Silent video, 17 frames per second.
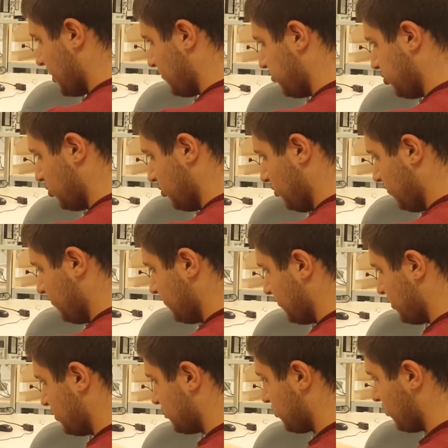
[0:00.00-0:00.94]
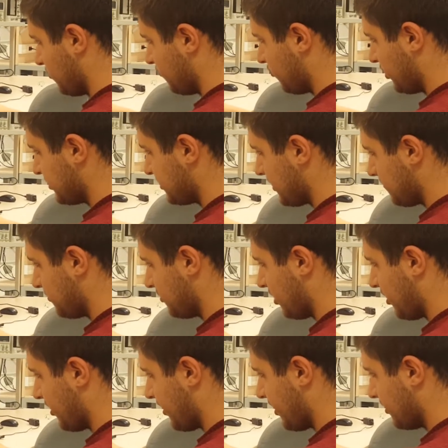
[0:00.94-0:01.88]
blue. So for example,
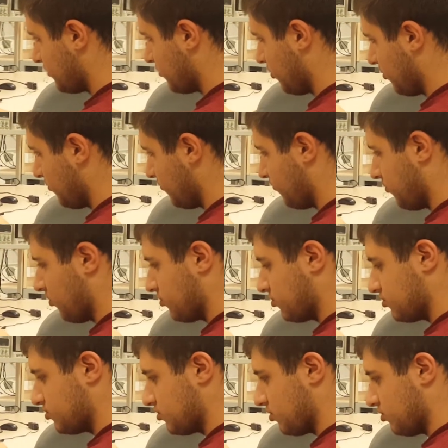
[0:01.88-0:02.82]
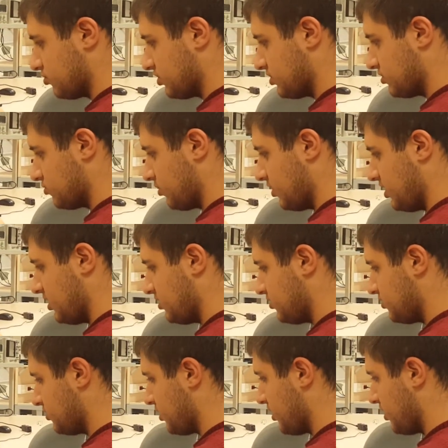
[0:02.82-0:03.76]
I add all 4 soldiers to here.